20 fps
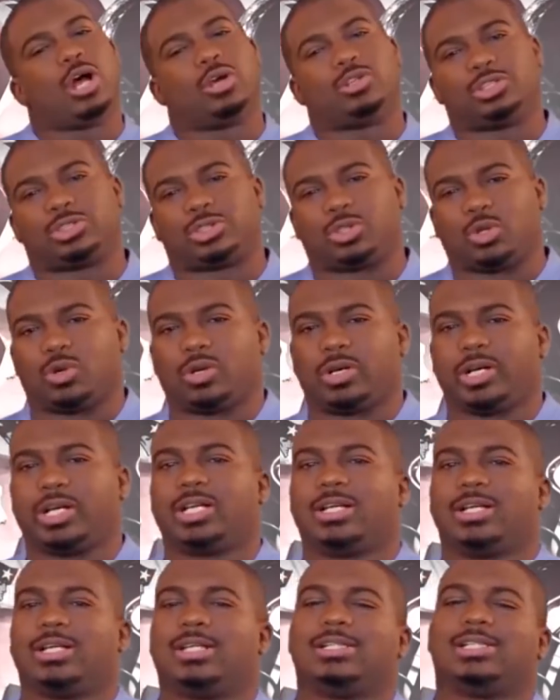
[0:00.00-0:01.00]
You know the
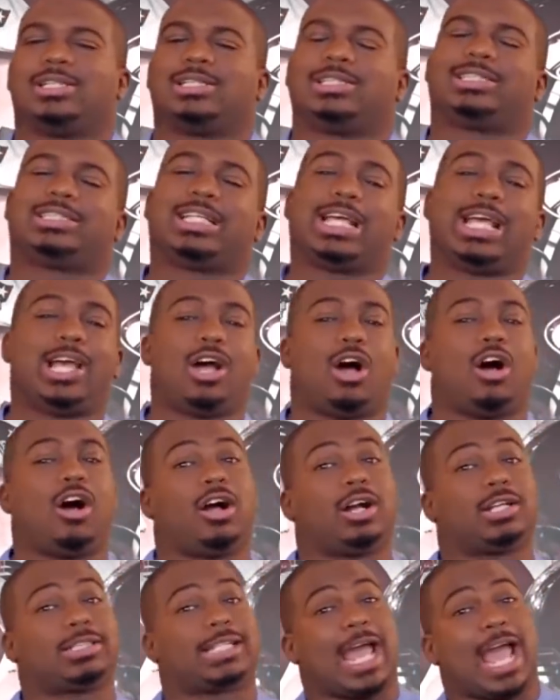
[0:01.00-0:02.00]
story.
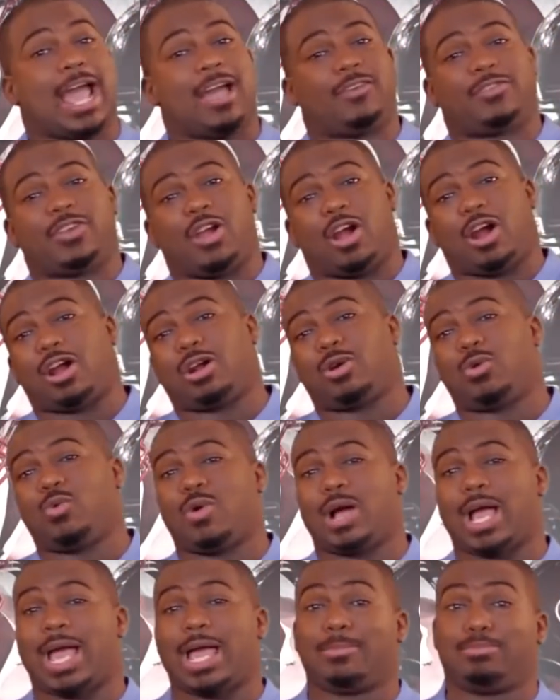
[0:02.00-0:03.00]
Seahawks half
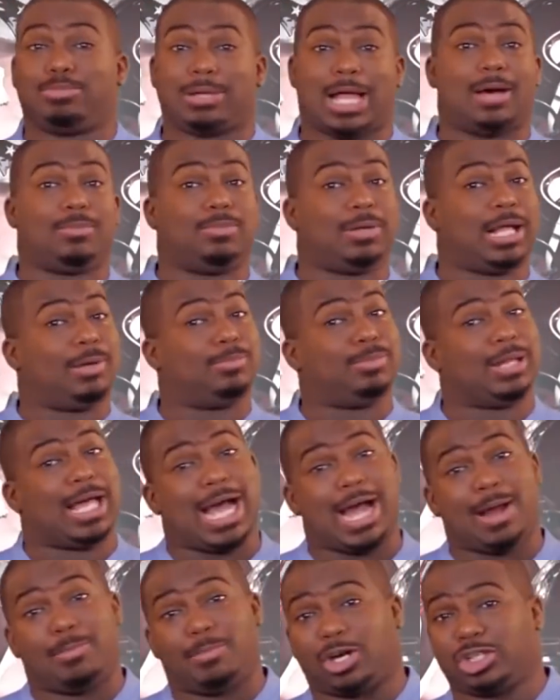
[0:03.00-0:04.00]
yard away, blah,
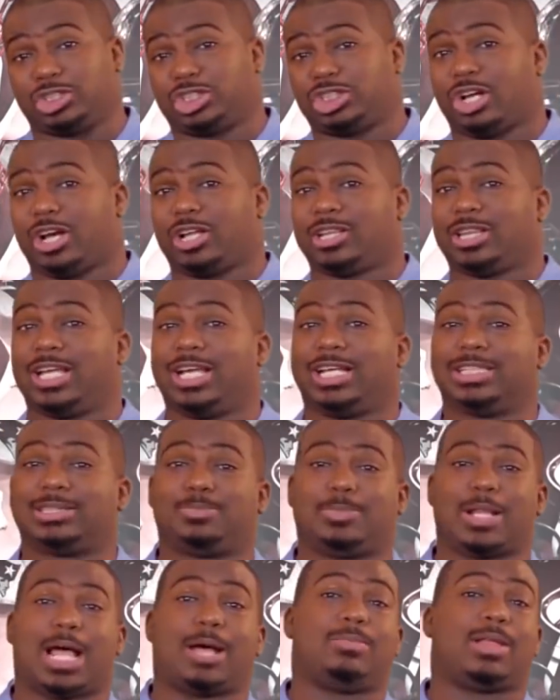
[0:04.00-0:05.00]
blah, blah. Marshawn
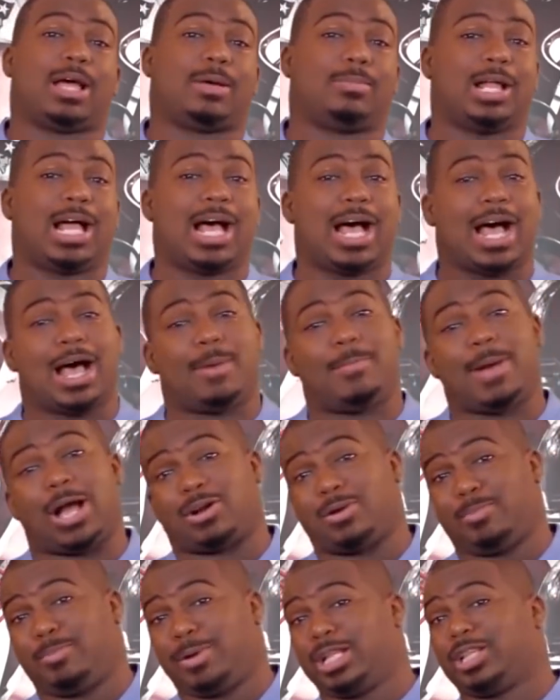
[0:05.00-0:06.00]
Lynch, blah, blah,
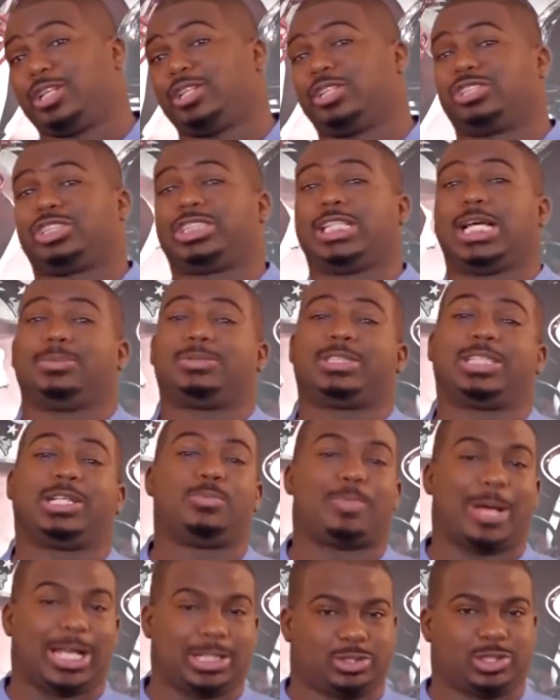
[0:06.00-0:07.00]
blah. Malcolm Butler
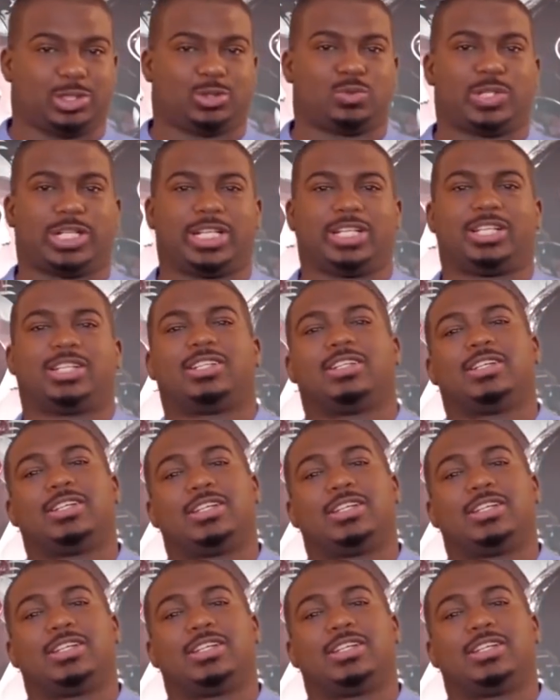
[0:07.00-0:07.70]
interception, Patriots win.